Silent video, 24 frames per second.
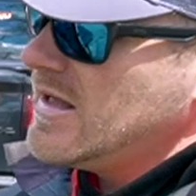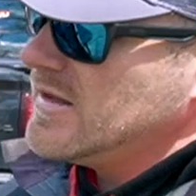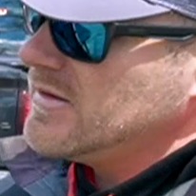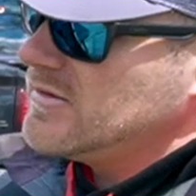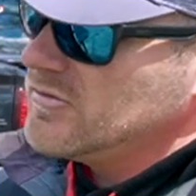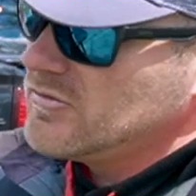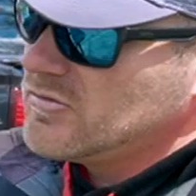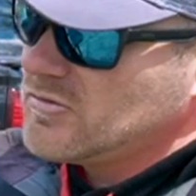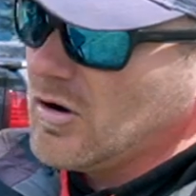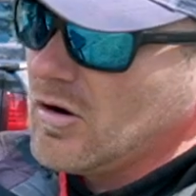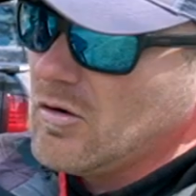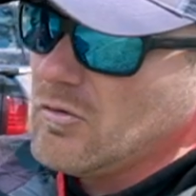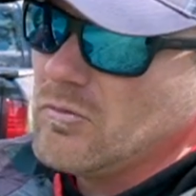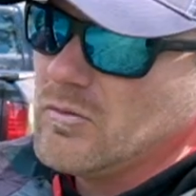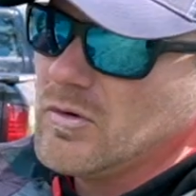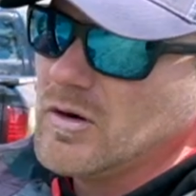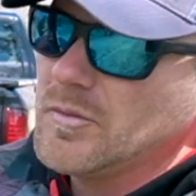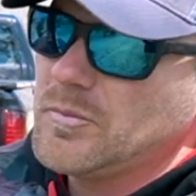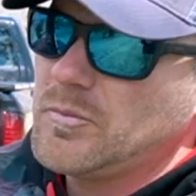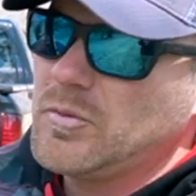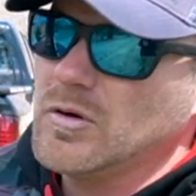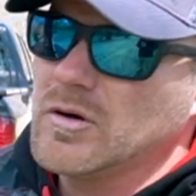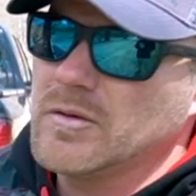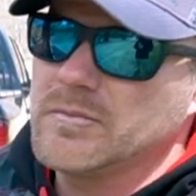You don't want
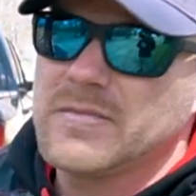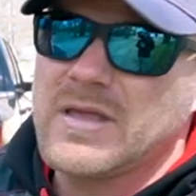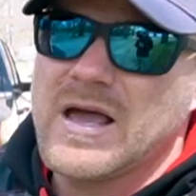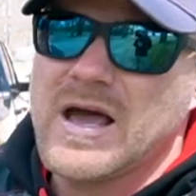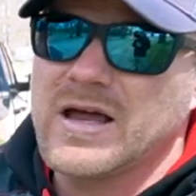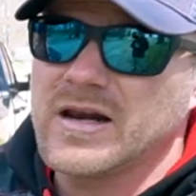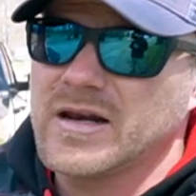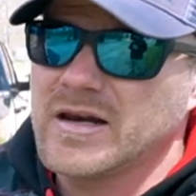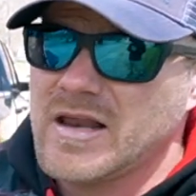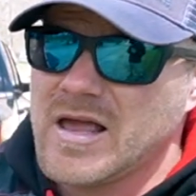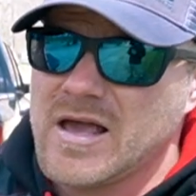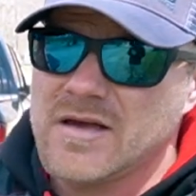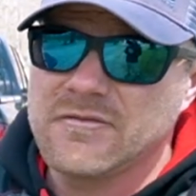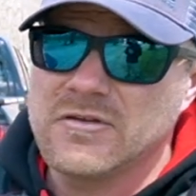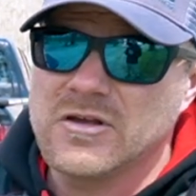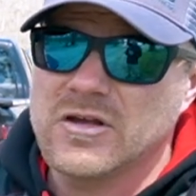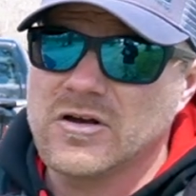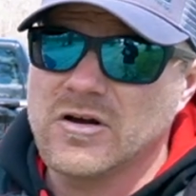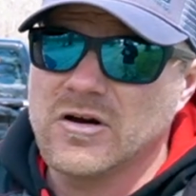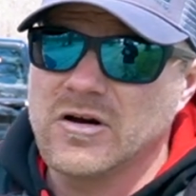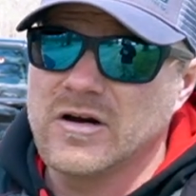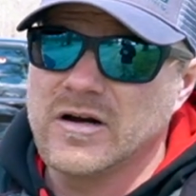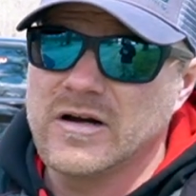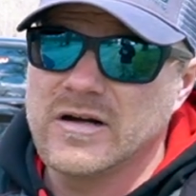to put them down in heavy
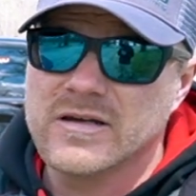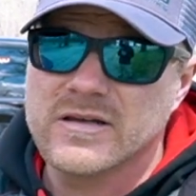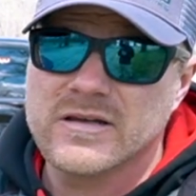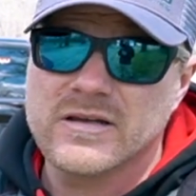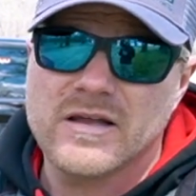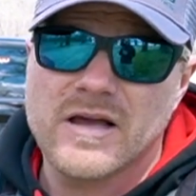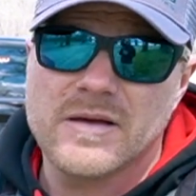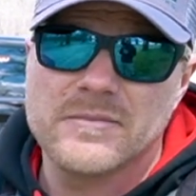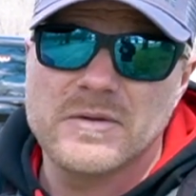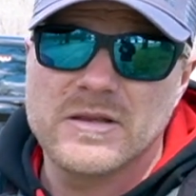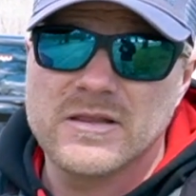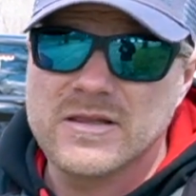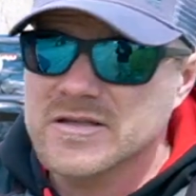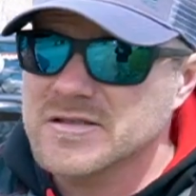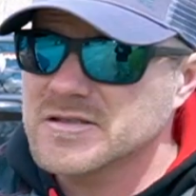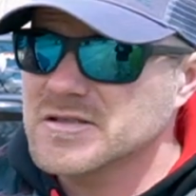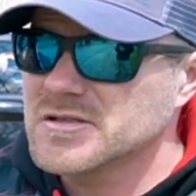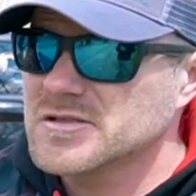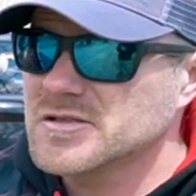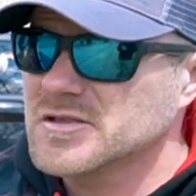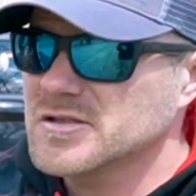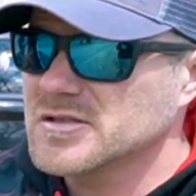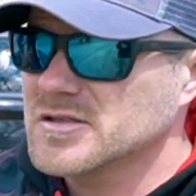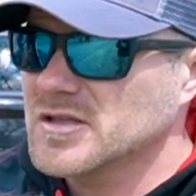current. I mean, this
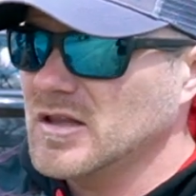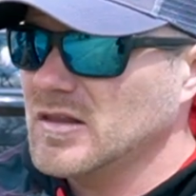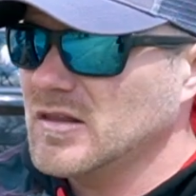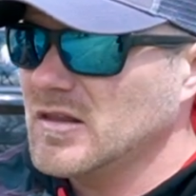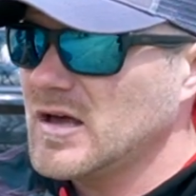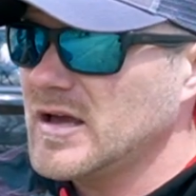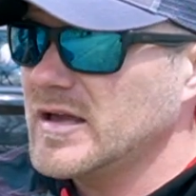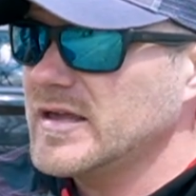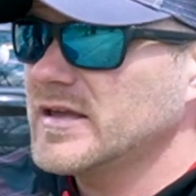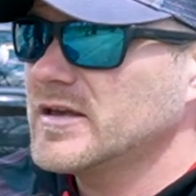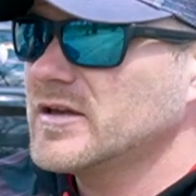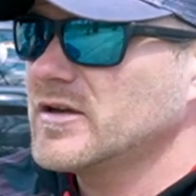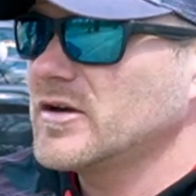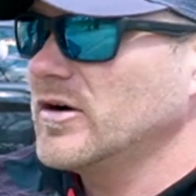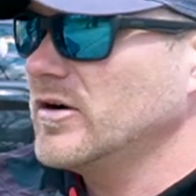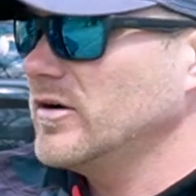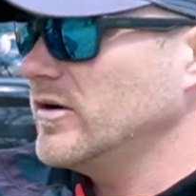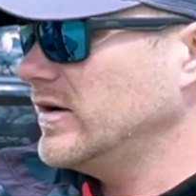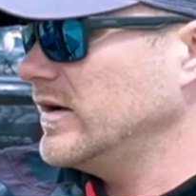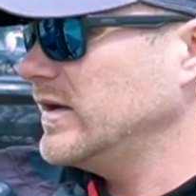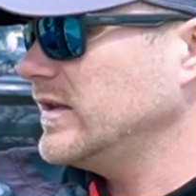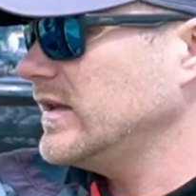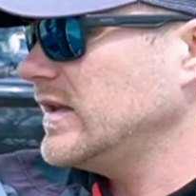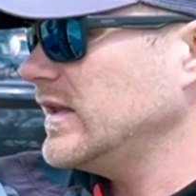is just a light
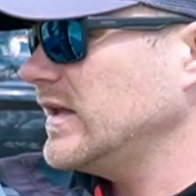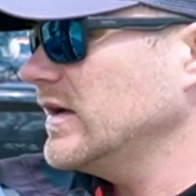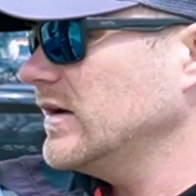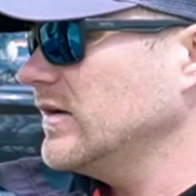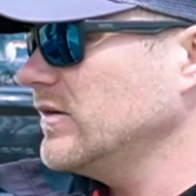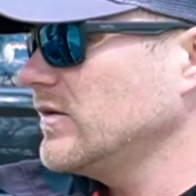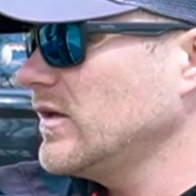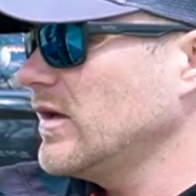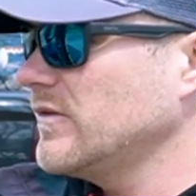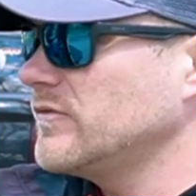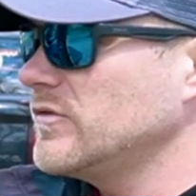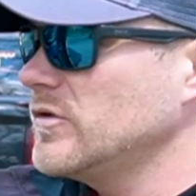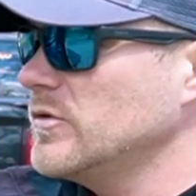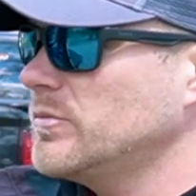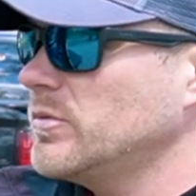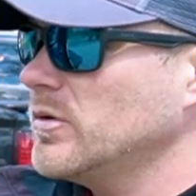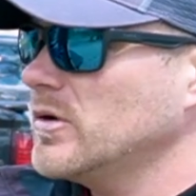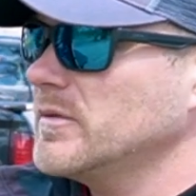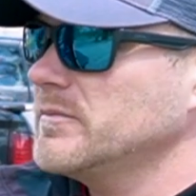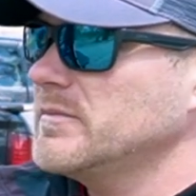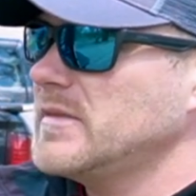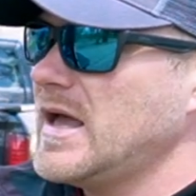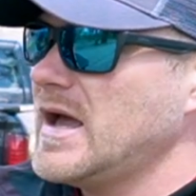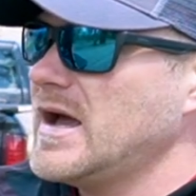current deal. If you
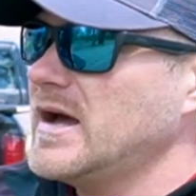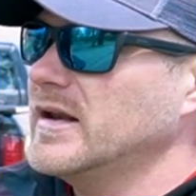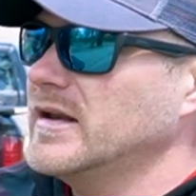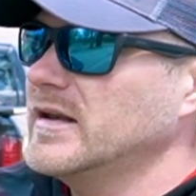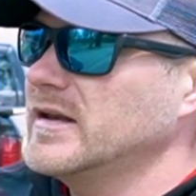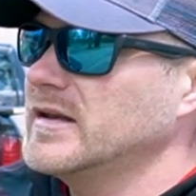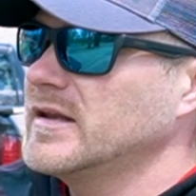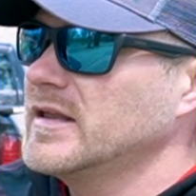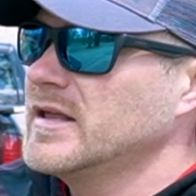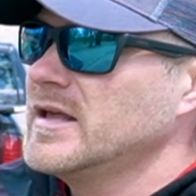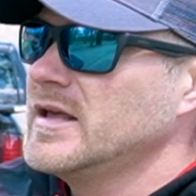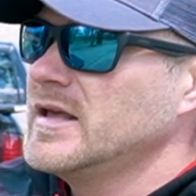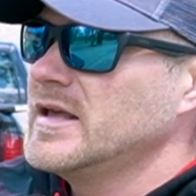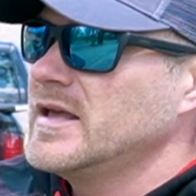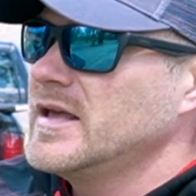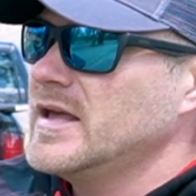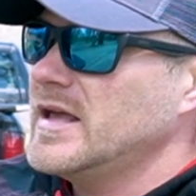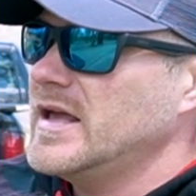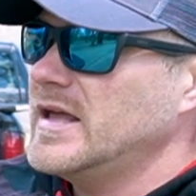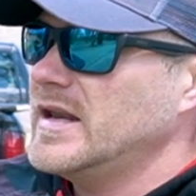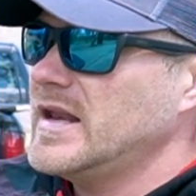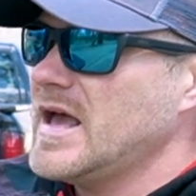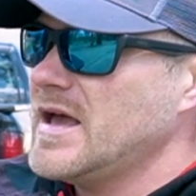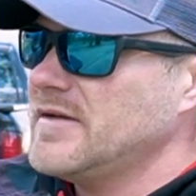put them down
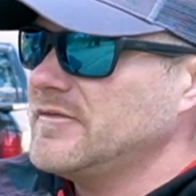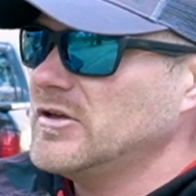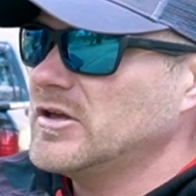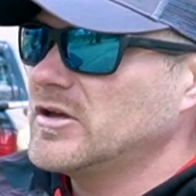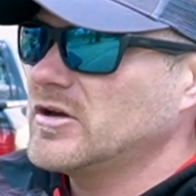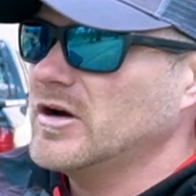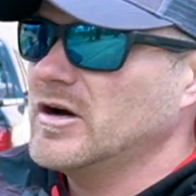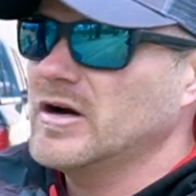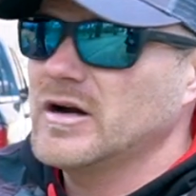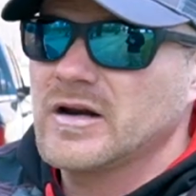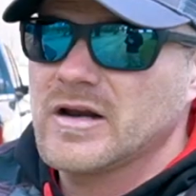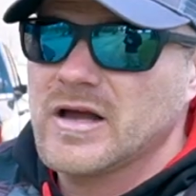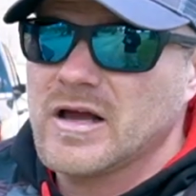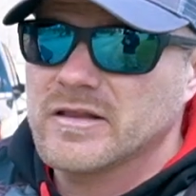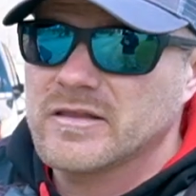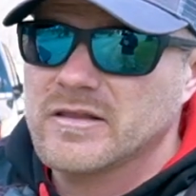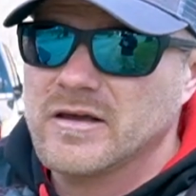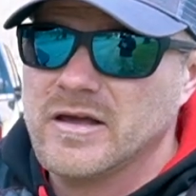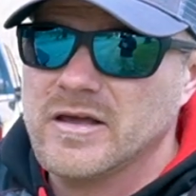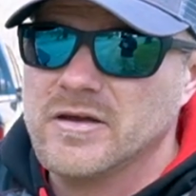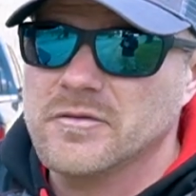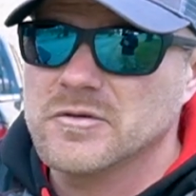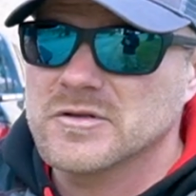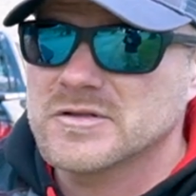in heavy current, I'll
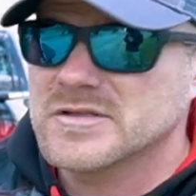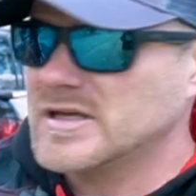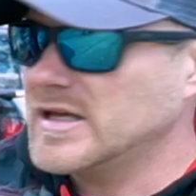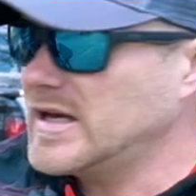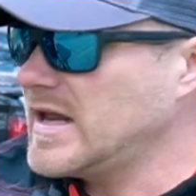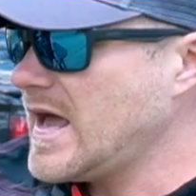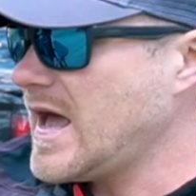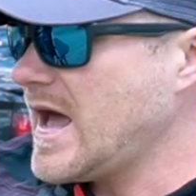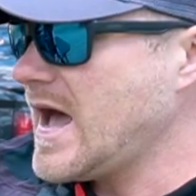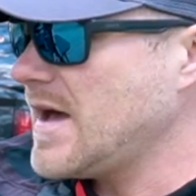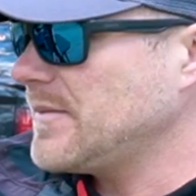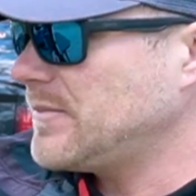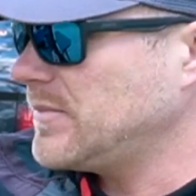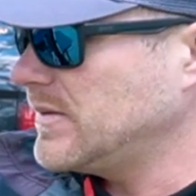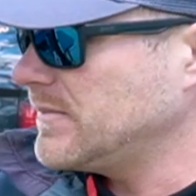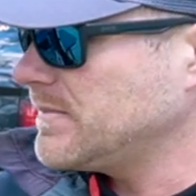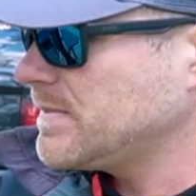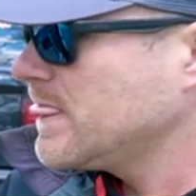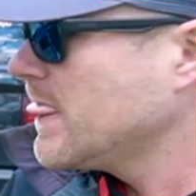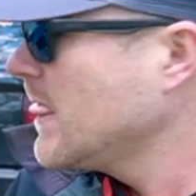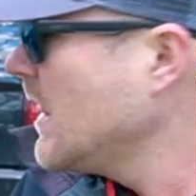tell you what's going to happen